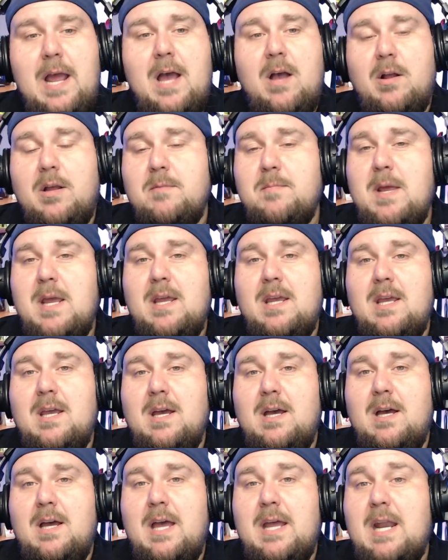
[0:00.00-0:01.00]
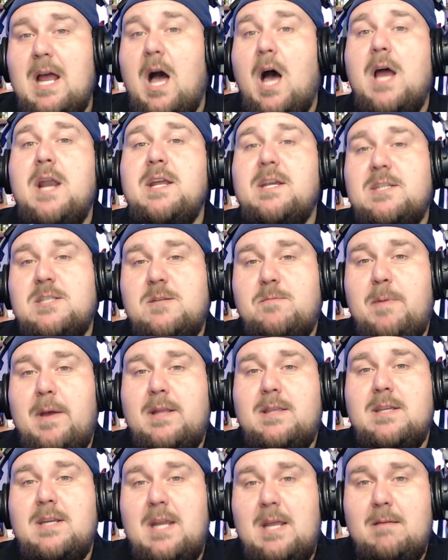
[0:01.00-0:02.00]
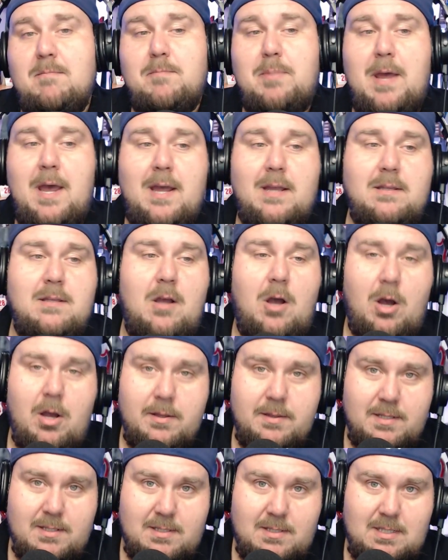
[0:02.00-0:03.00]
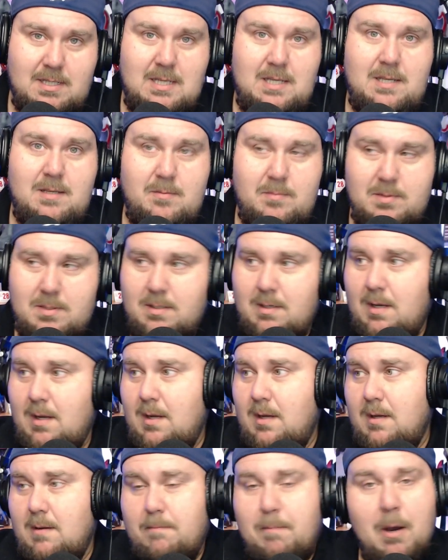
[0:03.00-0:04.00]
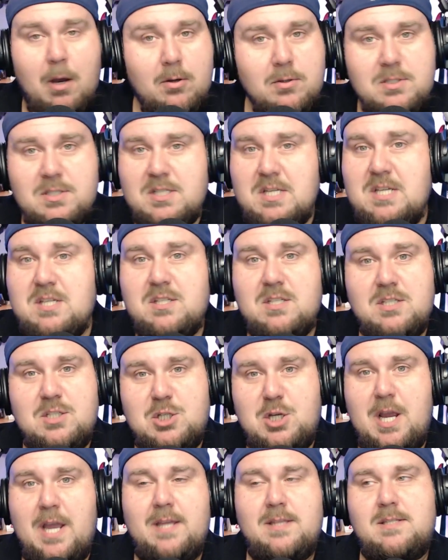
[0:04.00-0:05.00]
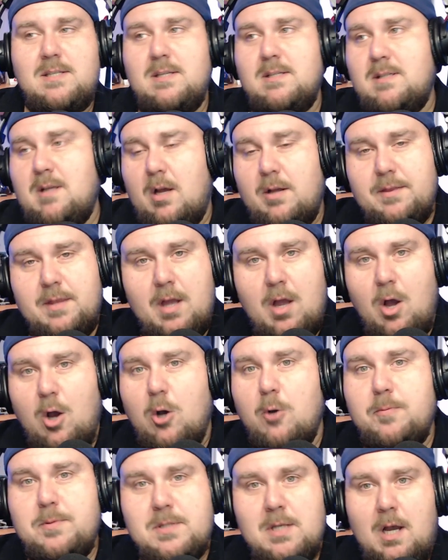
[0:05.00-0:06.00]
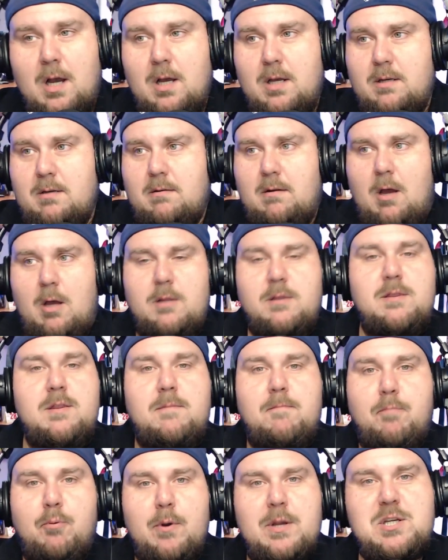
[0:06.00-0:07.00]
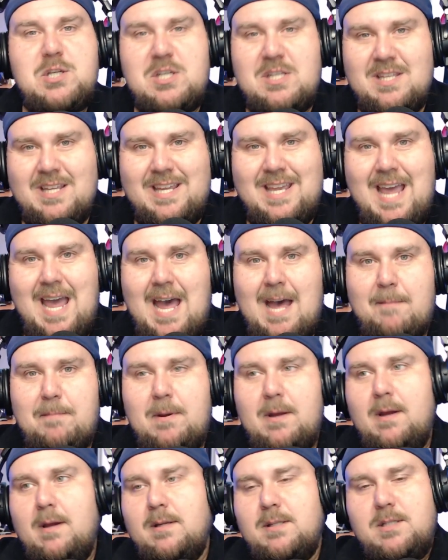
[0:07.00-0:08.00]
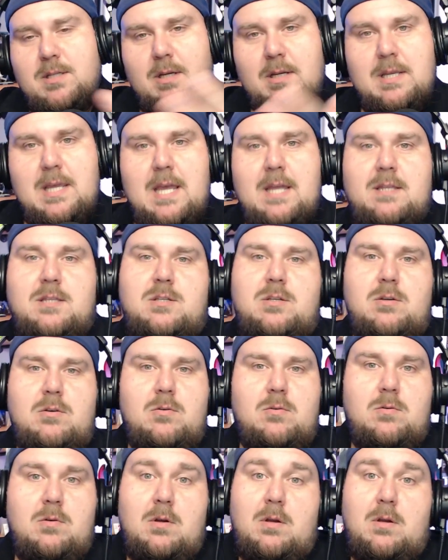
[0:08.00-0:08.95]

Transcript: could make an unexpected impact on this team's postseason chances, on the hopes, on bridging the gap to get to,